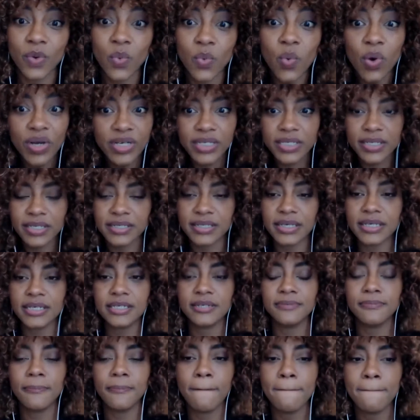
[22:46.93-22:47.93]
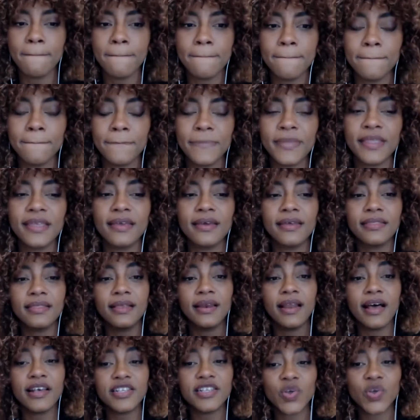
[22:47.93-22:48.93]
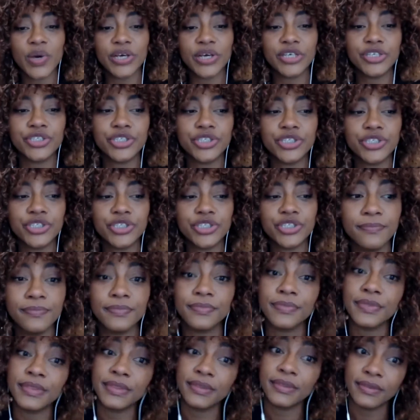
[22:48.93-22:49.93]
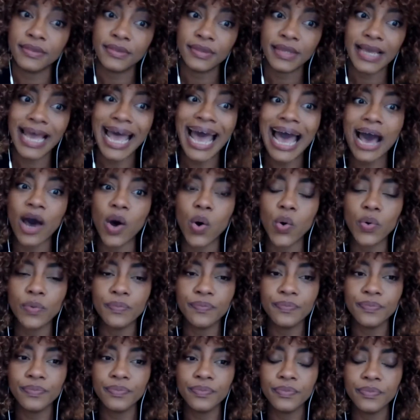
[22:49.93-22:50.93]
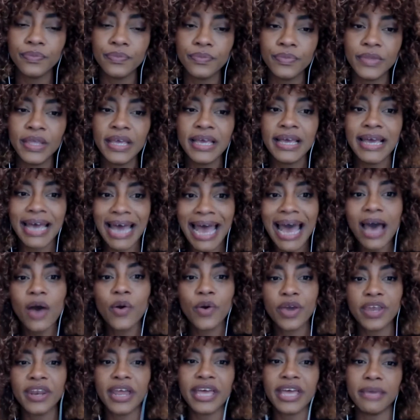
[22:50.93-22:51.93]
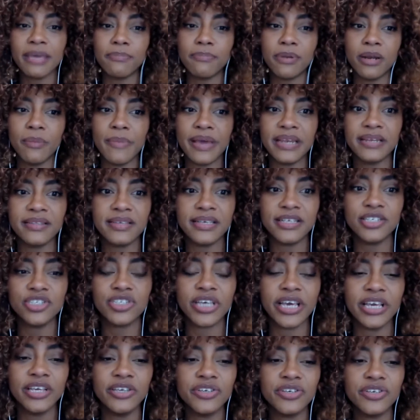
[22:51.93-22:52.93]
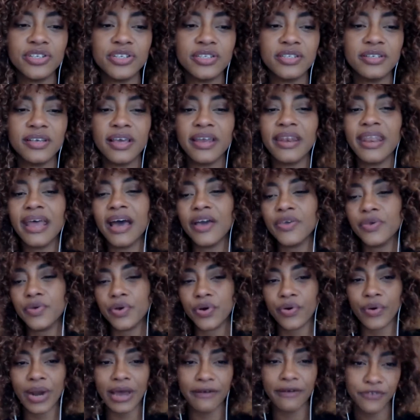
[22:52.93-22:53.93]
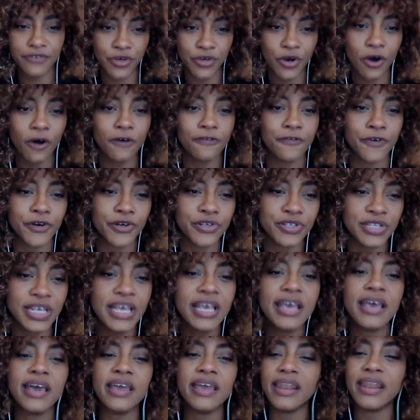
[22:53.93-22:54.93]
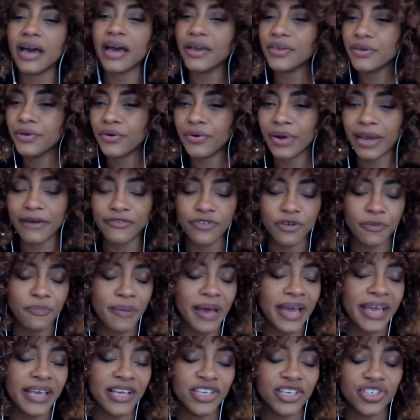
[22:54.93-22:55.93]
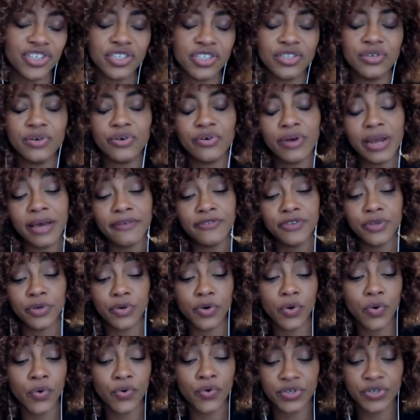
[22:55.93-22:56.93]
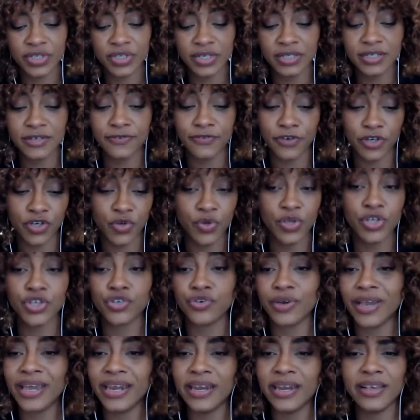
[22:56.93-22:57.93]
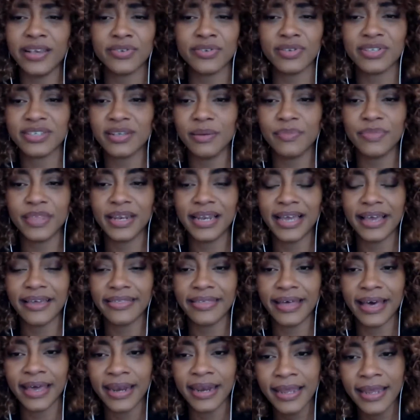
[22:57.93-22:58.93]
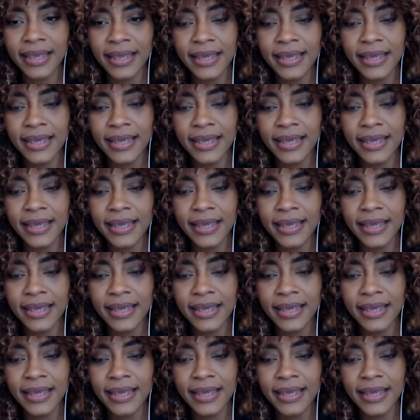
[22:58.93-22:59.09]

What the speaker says: What is it? And the last question, how? How can I implement these changes? And now you craft your offers, and now you craft your packages, you craft your courses if you're doing trainings or something like that.